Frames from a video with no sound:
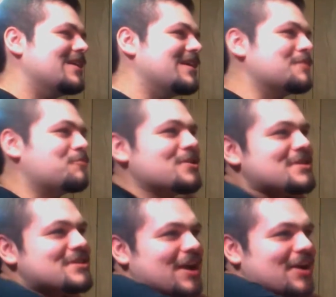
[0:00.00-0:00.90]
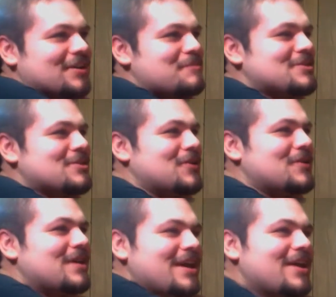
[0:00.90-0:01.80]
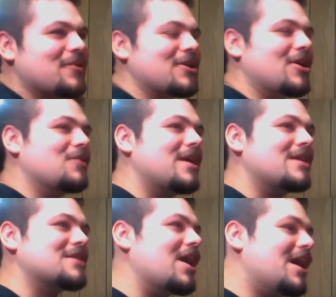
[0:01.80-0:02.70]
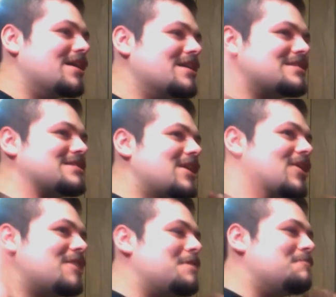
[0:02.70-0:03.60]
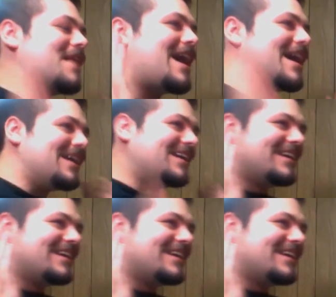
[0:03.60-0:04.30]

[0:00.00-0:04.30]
In the Princess Carolyn episode, where a cutaway is like, unnecessary B-plot.